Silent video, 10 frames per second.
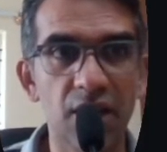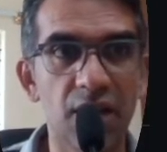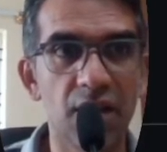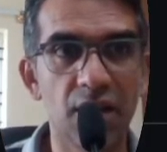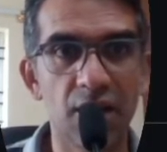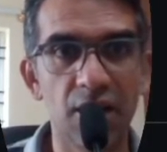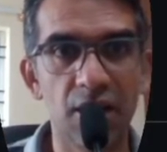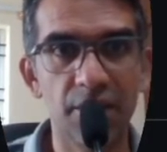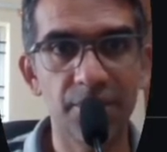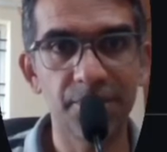are
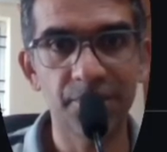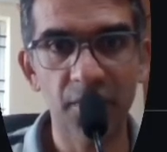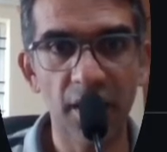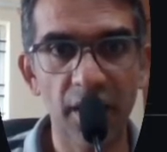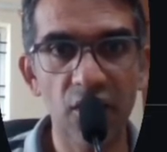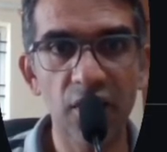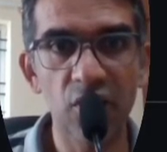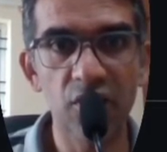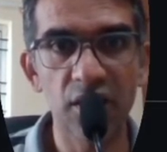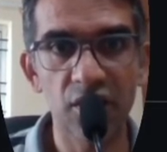uh, kind of
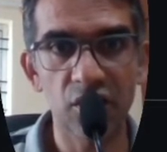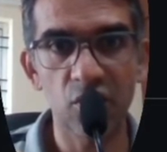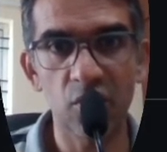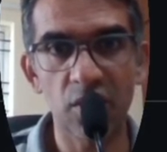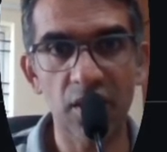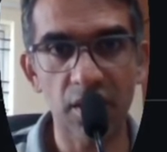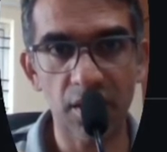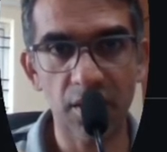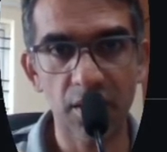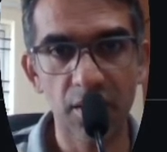hallucination over here
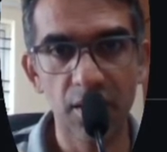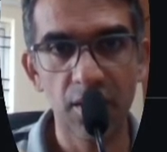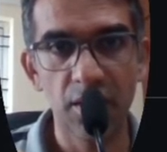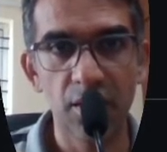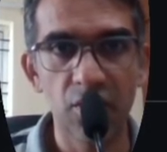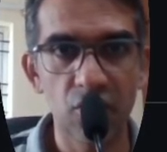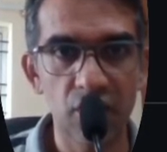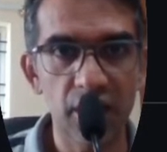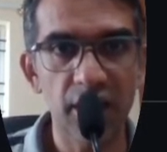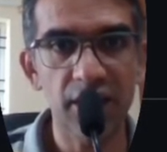good
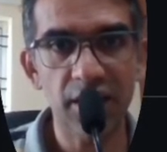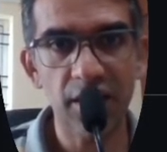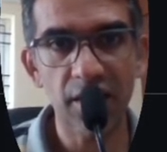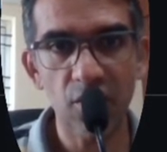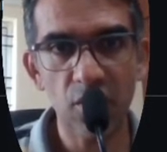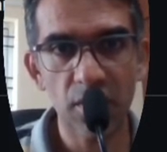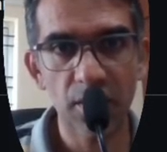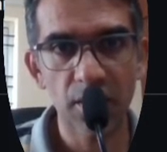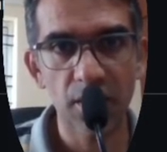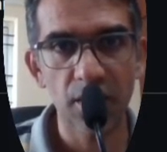that i checked it out
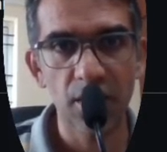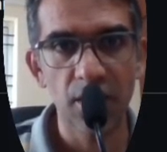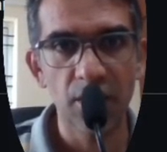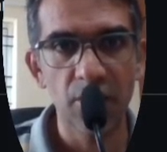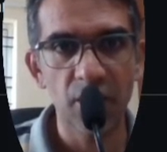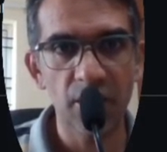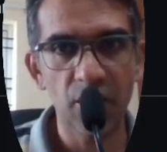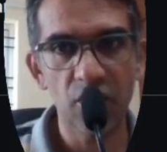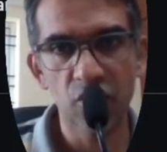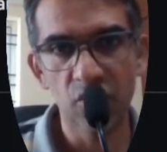but i'm
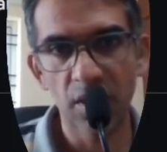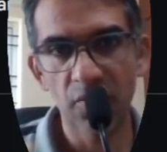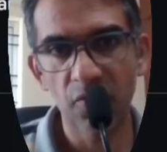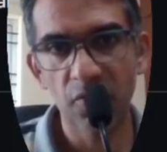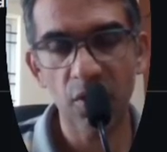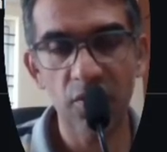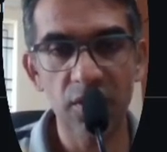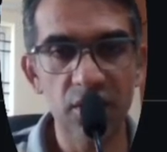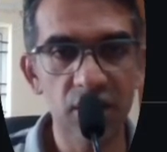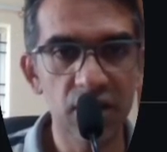not sure if
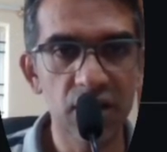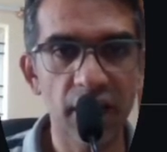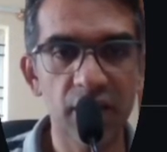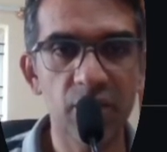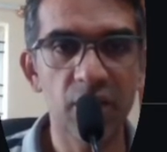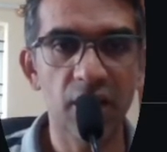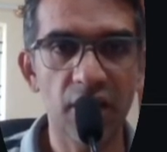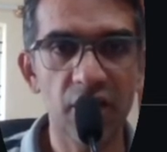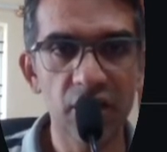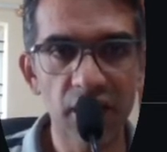always it's this case but yeah
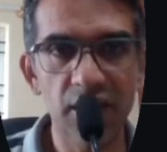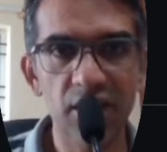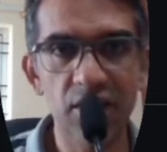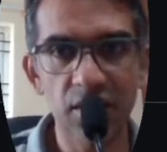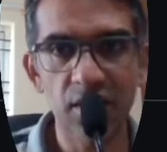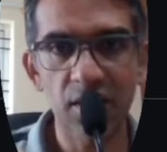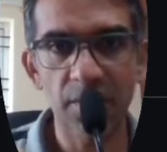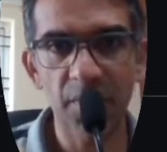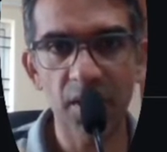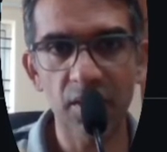in this case it's the
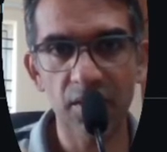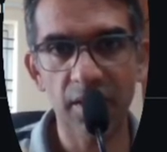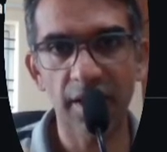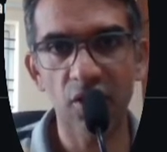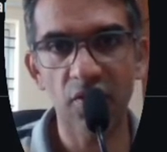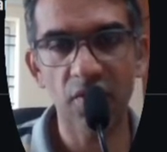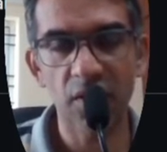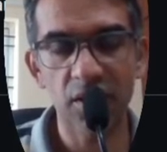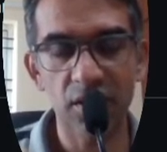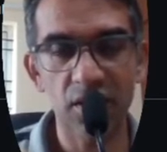it is kind of
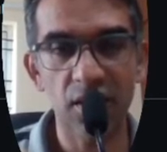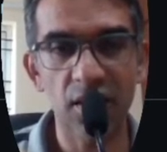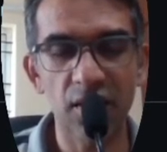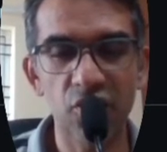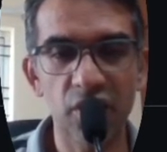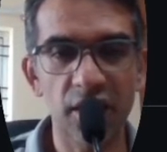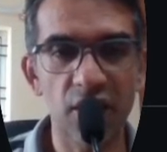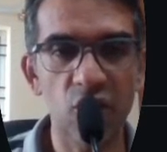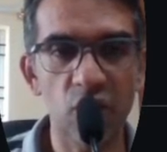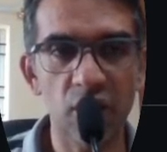references are
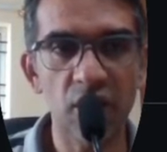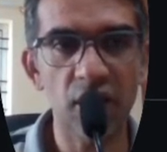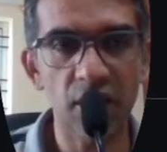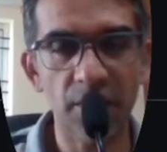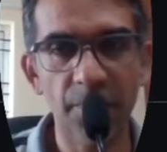hallucinated over here